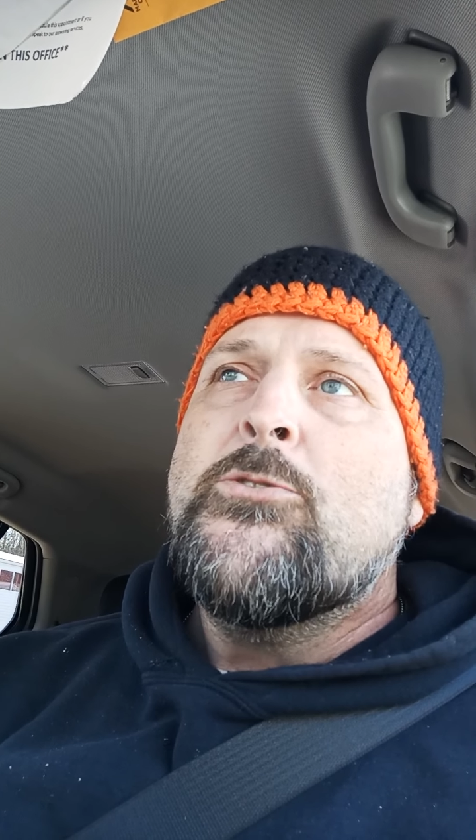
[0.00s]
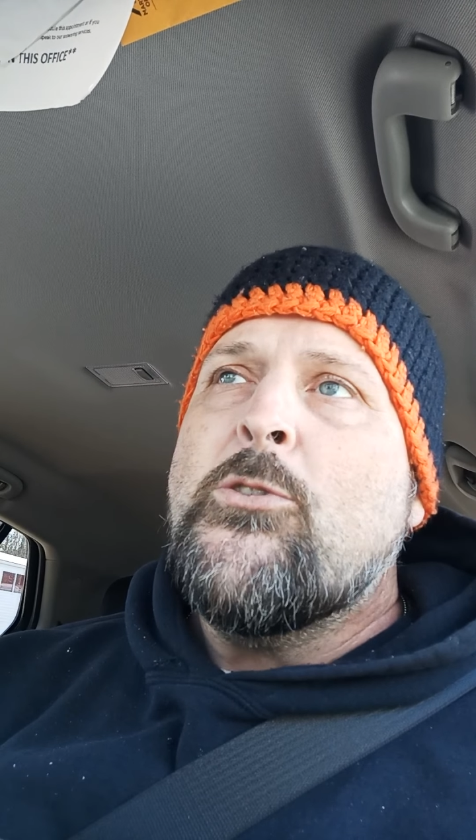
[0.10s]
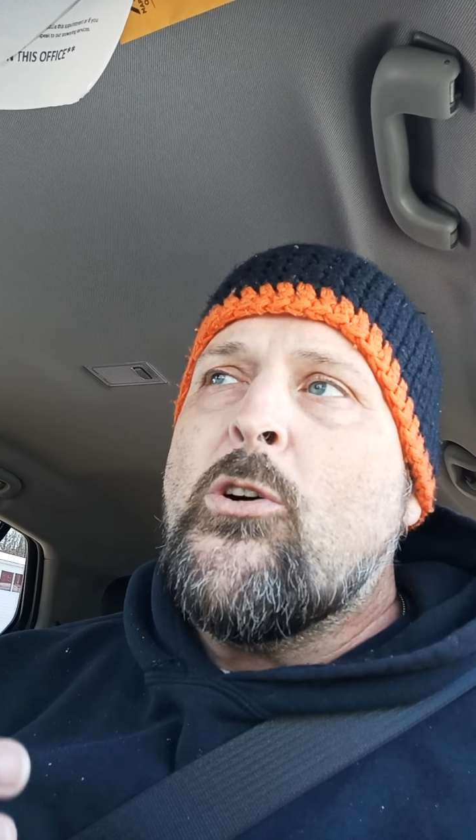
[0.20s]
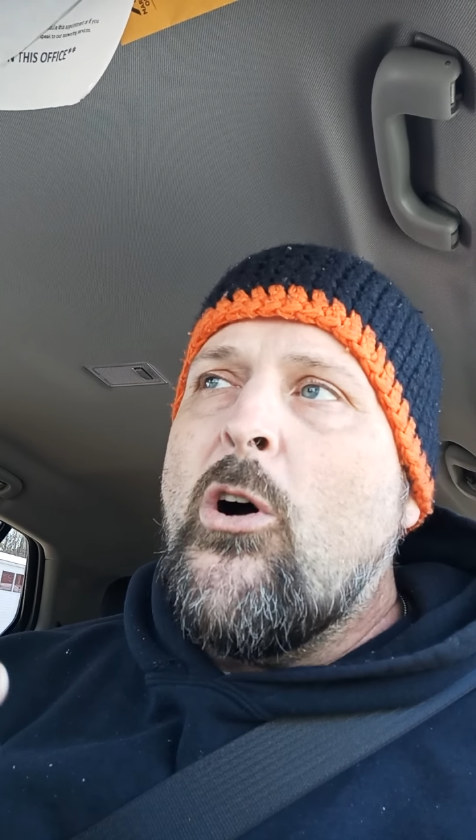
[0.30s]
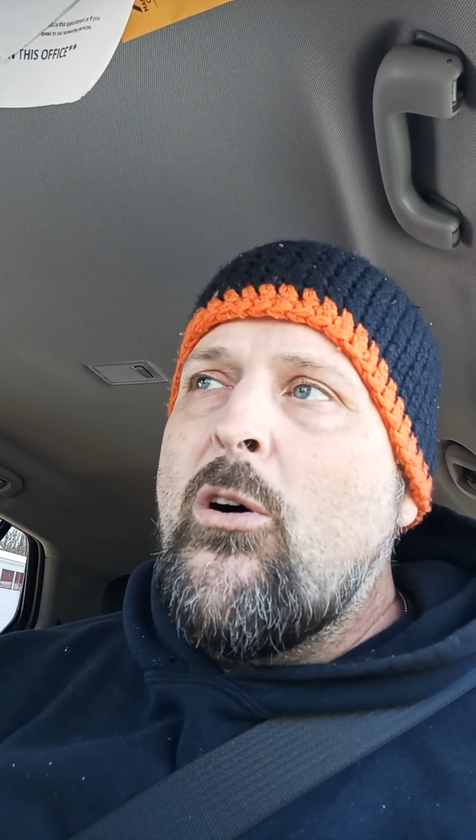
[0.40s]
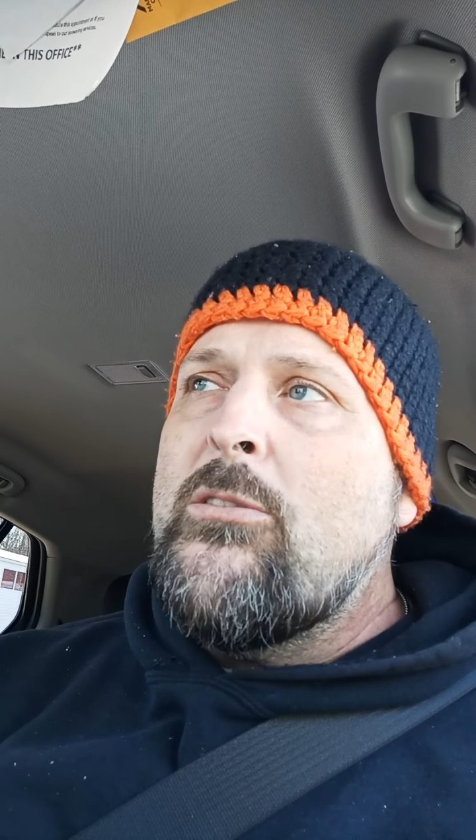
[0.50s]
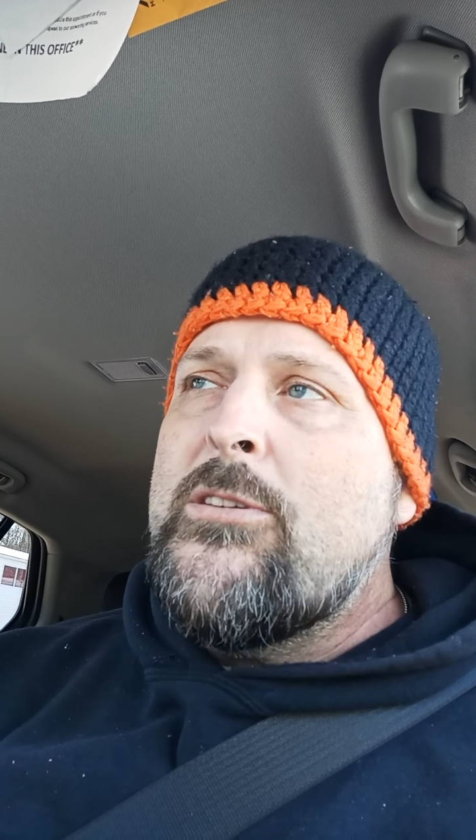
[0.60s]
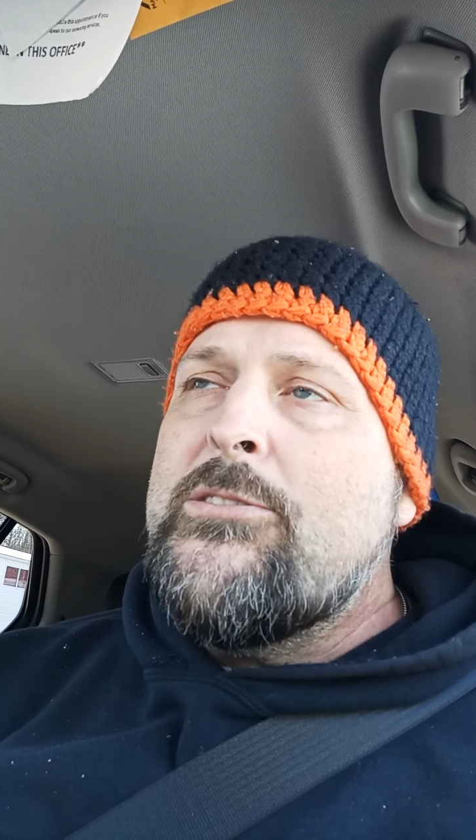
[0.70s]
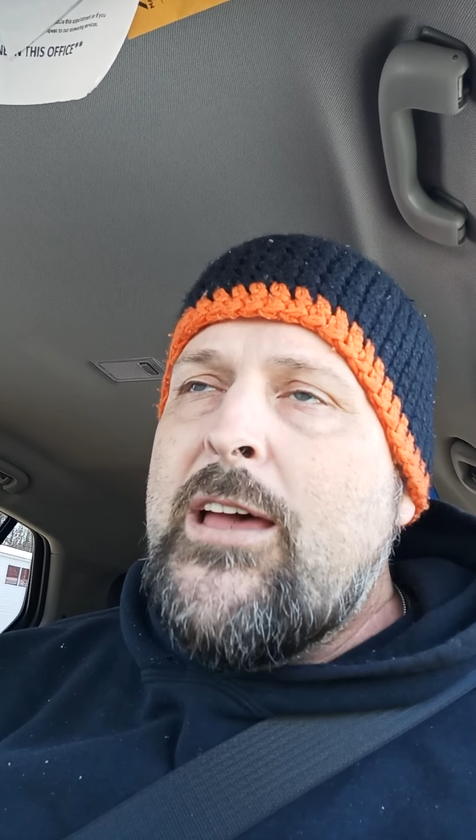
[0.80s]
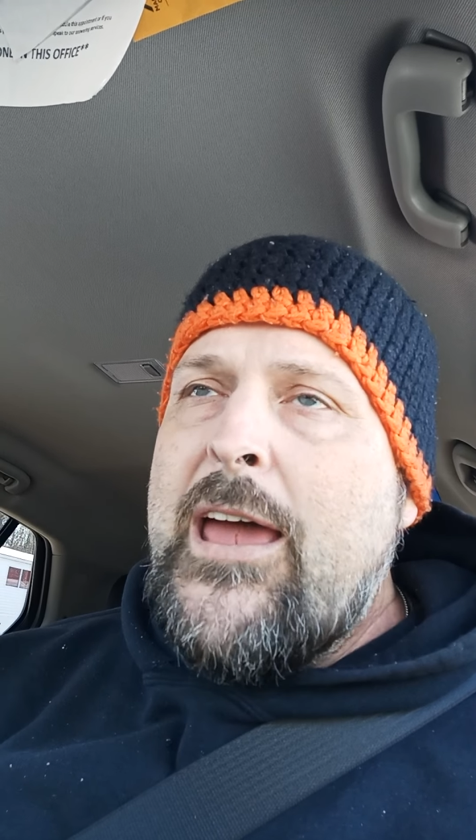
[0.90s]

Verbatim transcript: took all of this